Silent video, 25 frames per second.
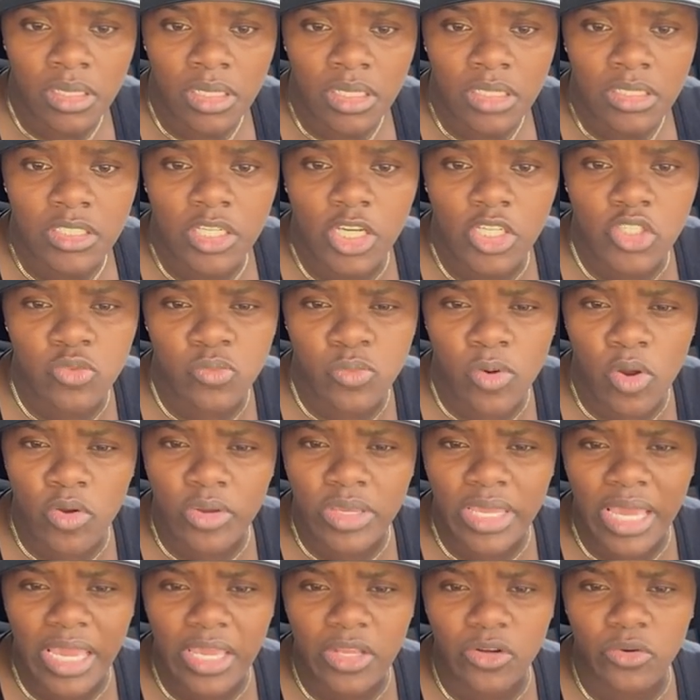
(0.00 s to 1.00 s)
Does
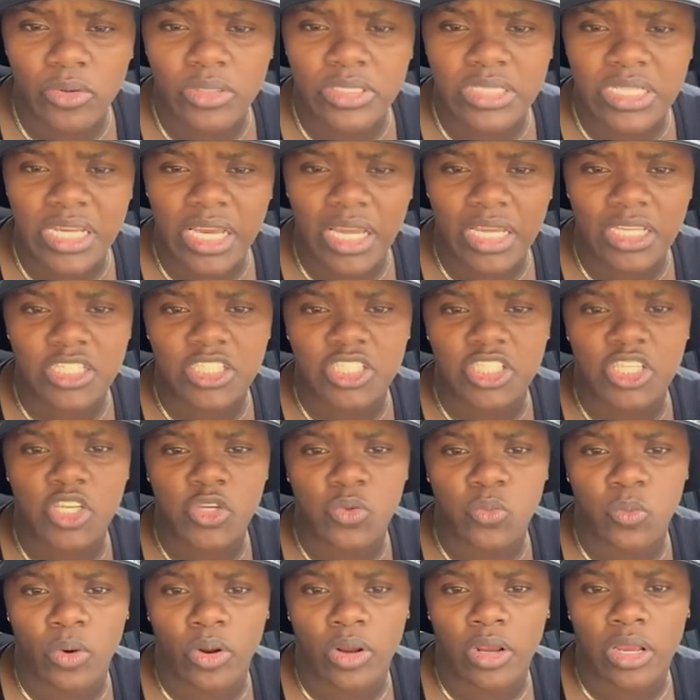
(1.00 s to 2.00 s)
Rogaine or DHT
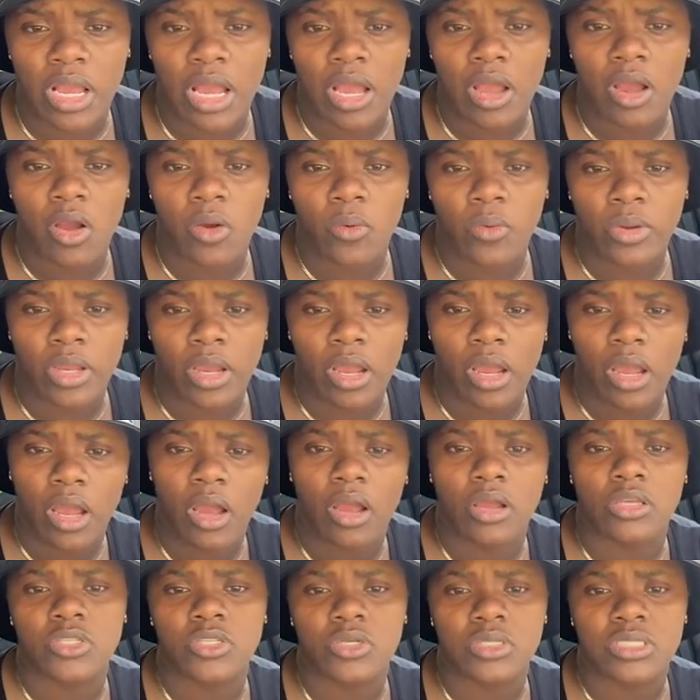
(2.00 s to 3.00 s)
work? I, always, I
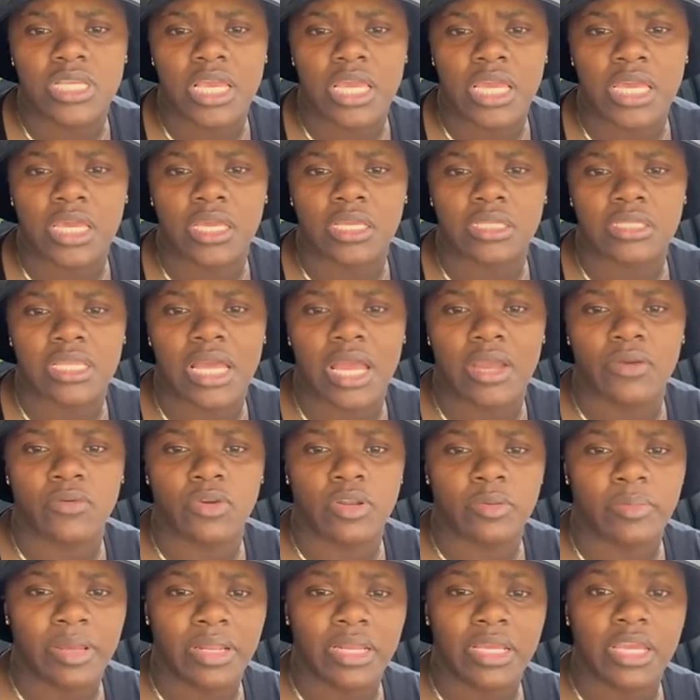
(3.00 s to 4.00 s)
also take thyroid
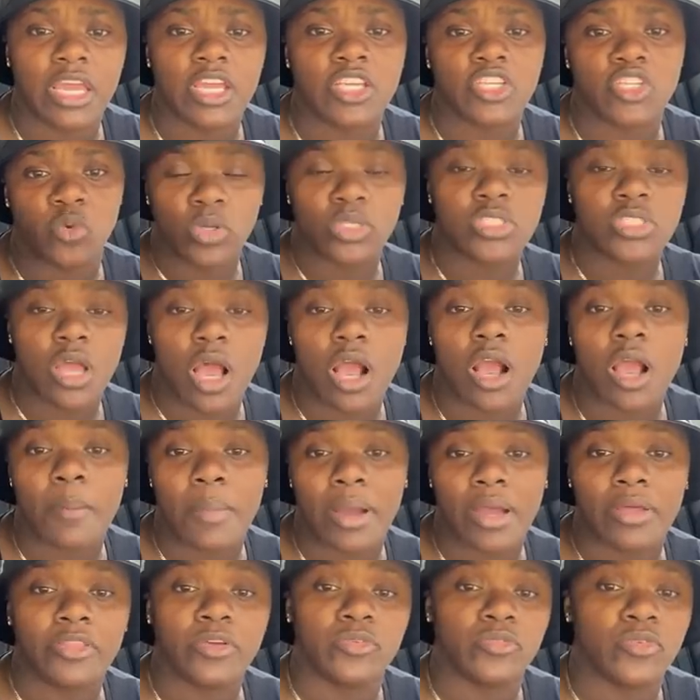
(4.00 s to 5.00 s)
medication. We'll talk
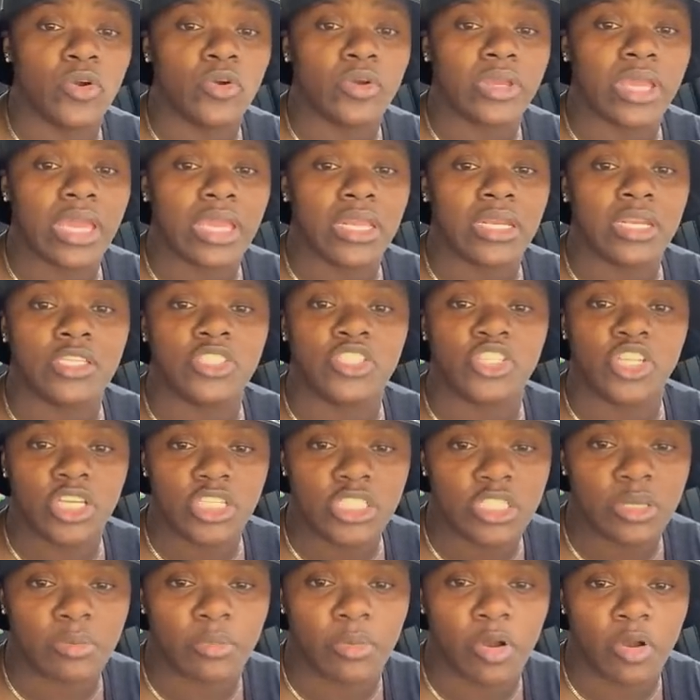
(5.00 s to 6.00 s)
about the Rogaine in just
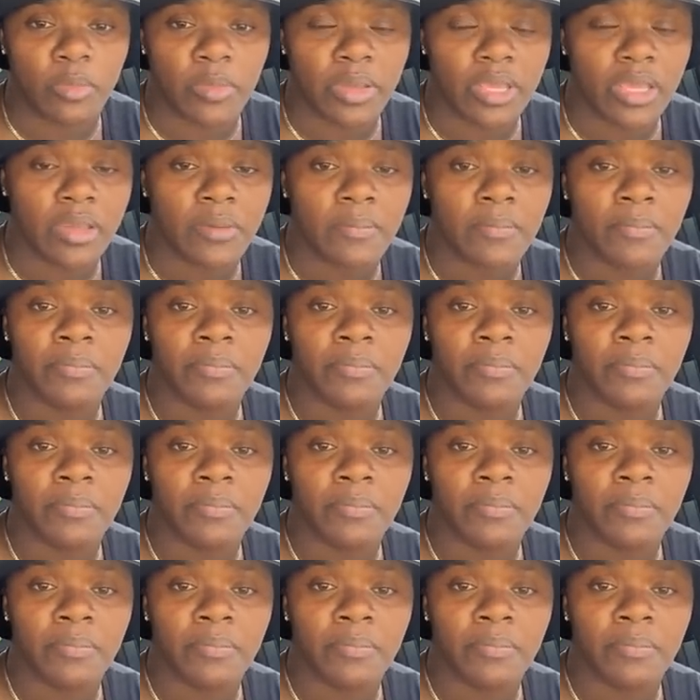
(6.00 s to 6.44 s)
a moment.